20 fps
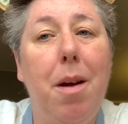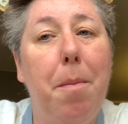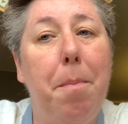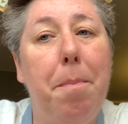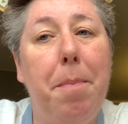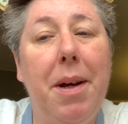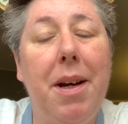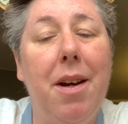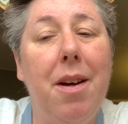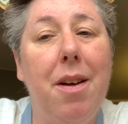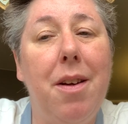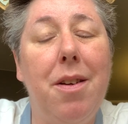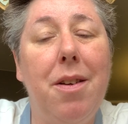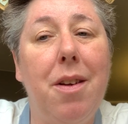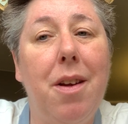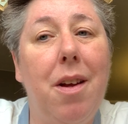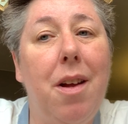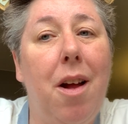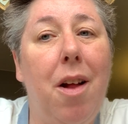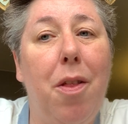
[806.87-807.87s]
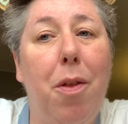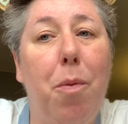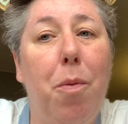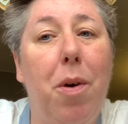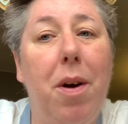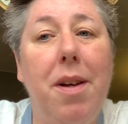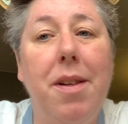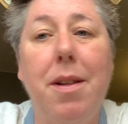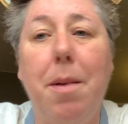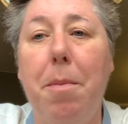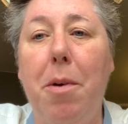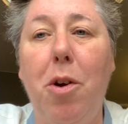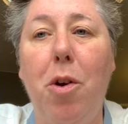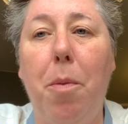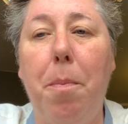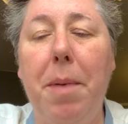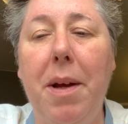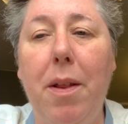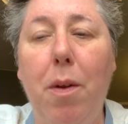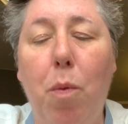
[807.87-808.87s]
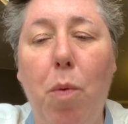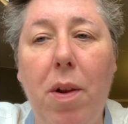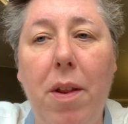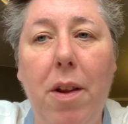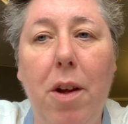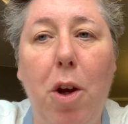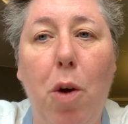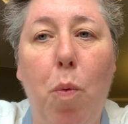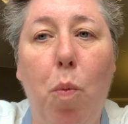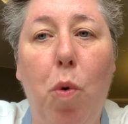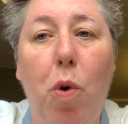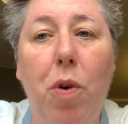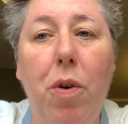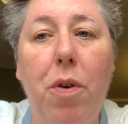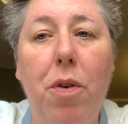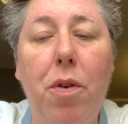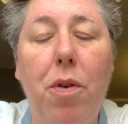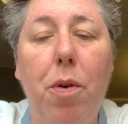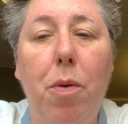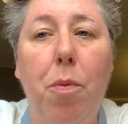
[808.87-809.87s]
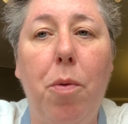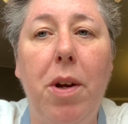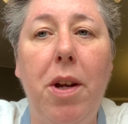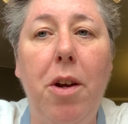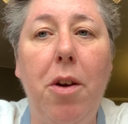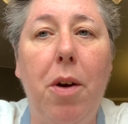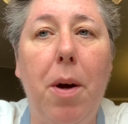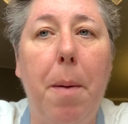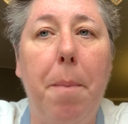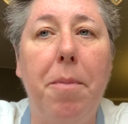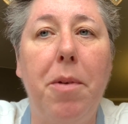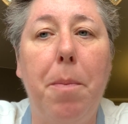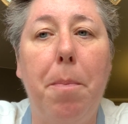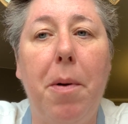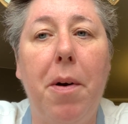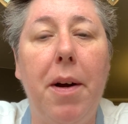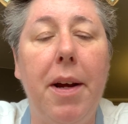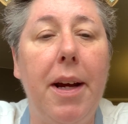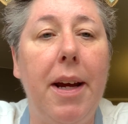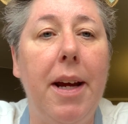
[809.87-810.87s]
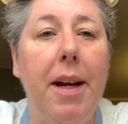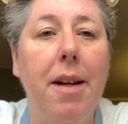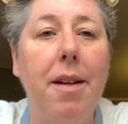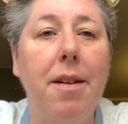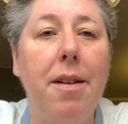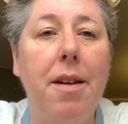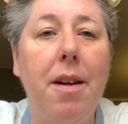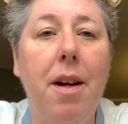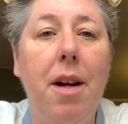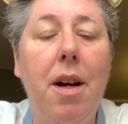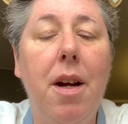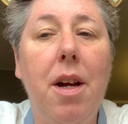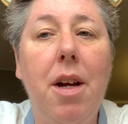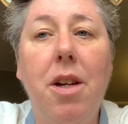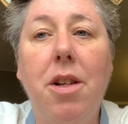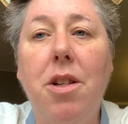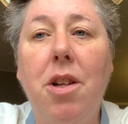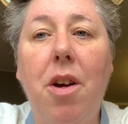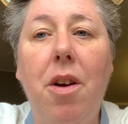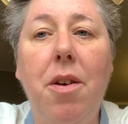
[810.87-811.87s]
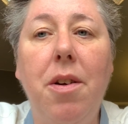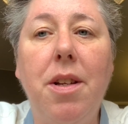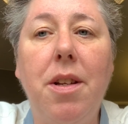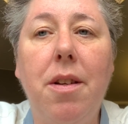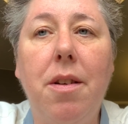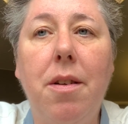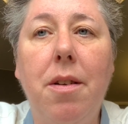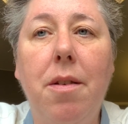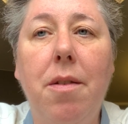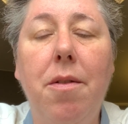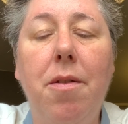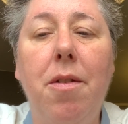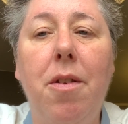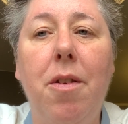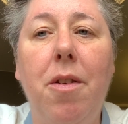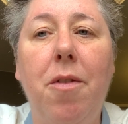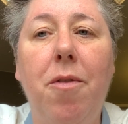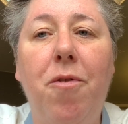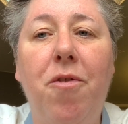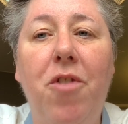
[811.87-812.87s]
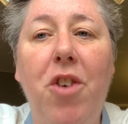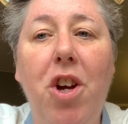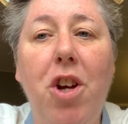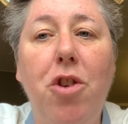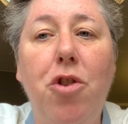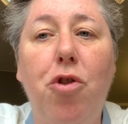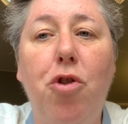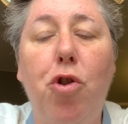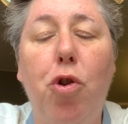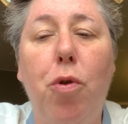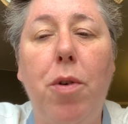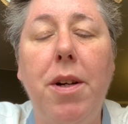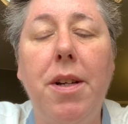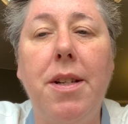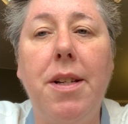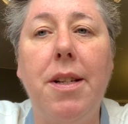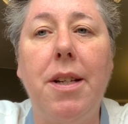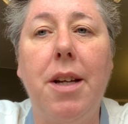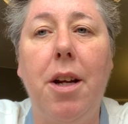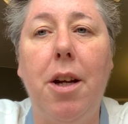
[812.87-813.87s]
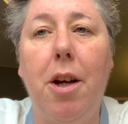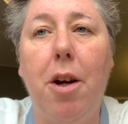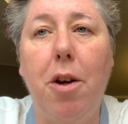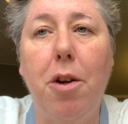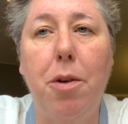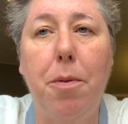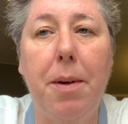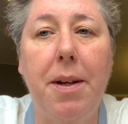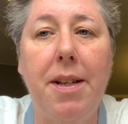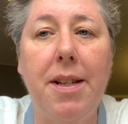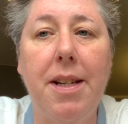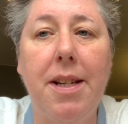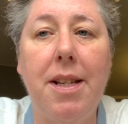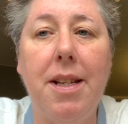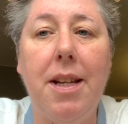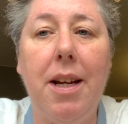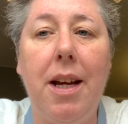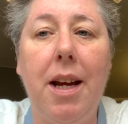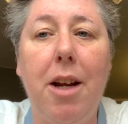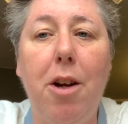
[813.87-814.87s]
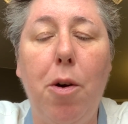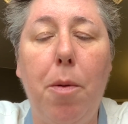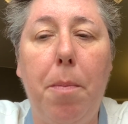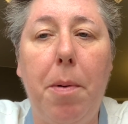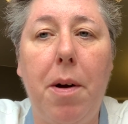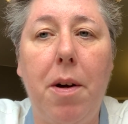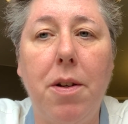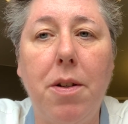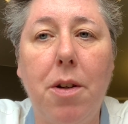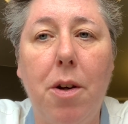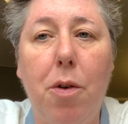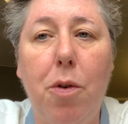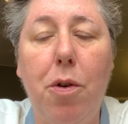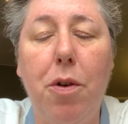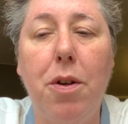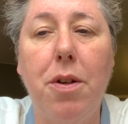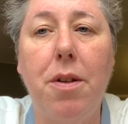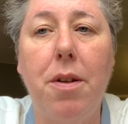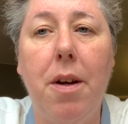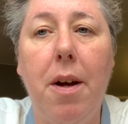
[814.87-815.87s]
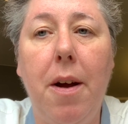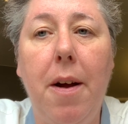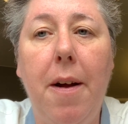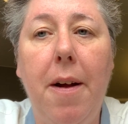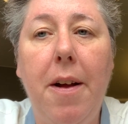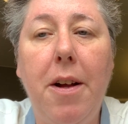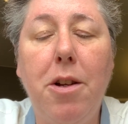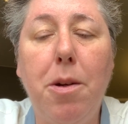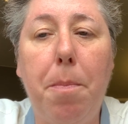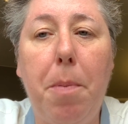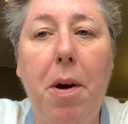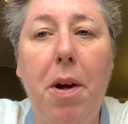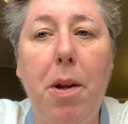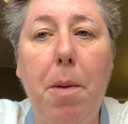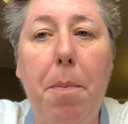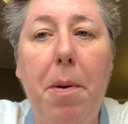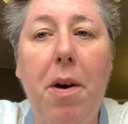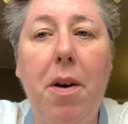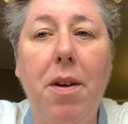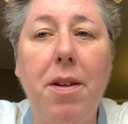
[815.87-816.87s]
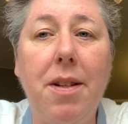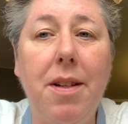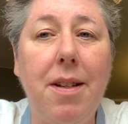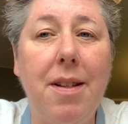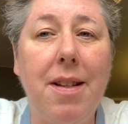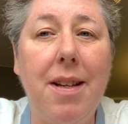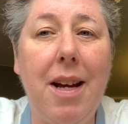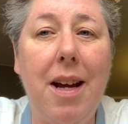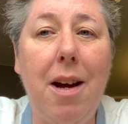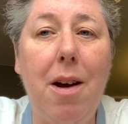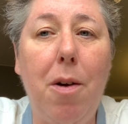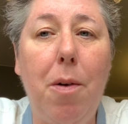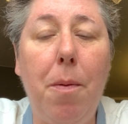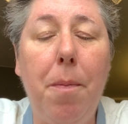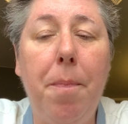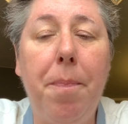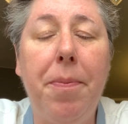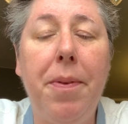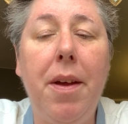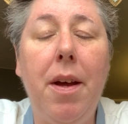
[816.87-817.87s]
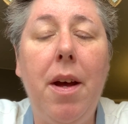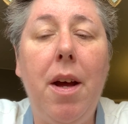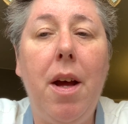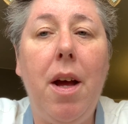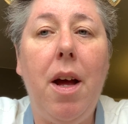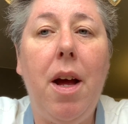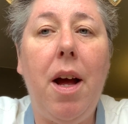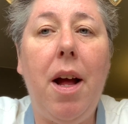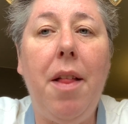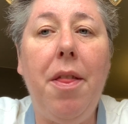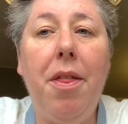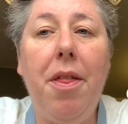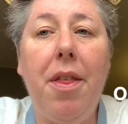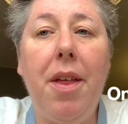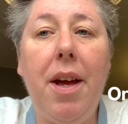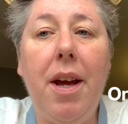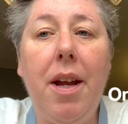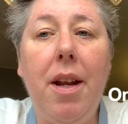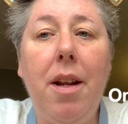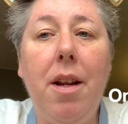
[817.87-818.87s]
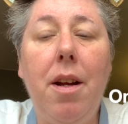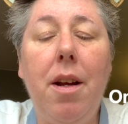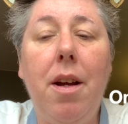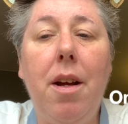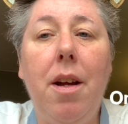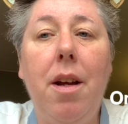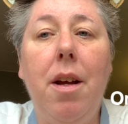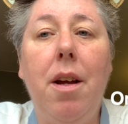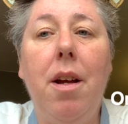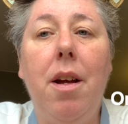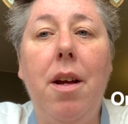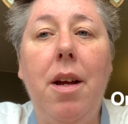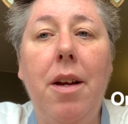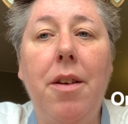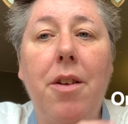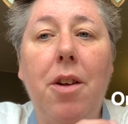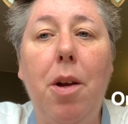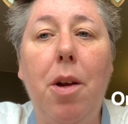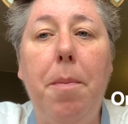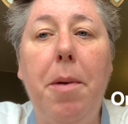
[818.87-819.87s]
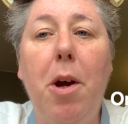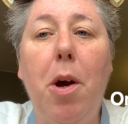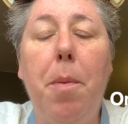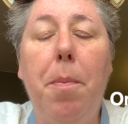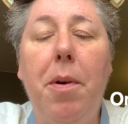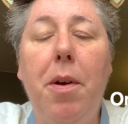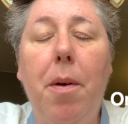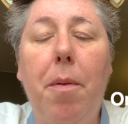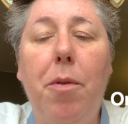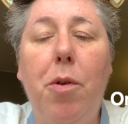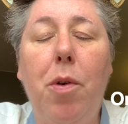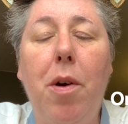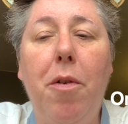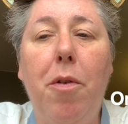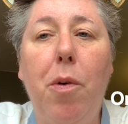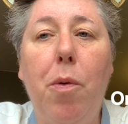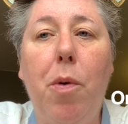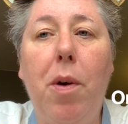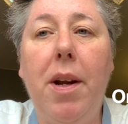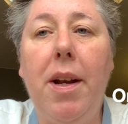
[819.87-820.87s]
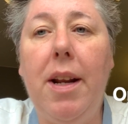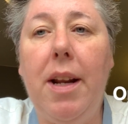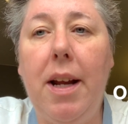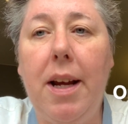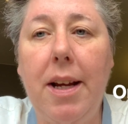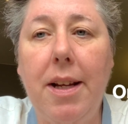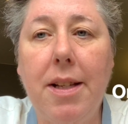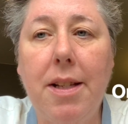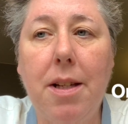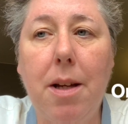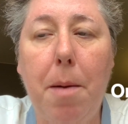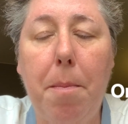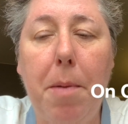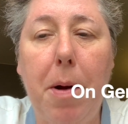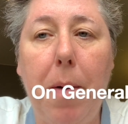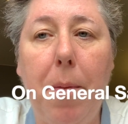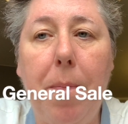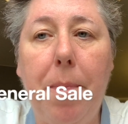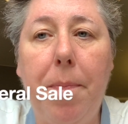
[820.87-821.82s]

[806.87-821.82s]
because otherwise there might not be the one that you want when you come to buying it. So first choice is going to go to existing annual pass holders to buy the passes now, and then it's going to be opened up to everyone in late summer.